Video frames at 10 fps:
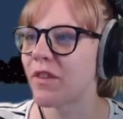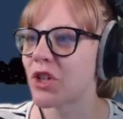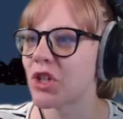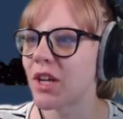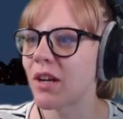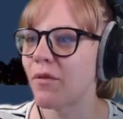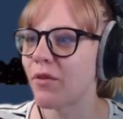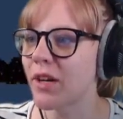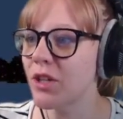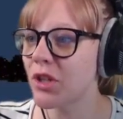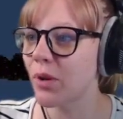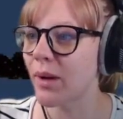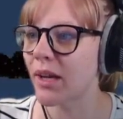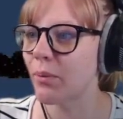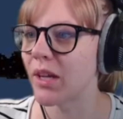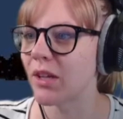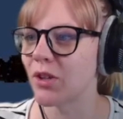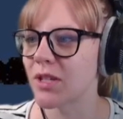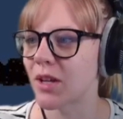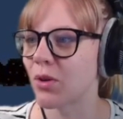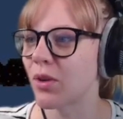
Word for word: of fish in a fridge that we, we can use in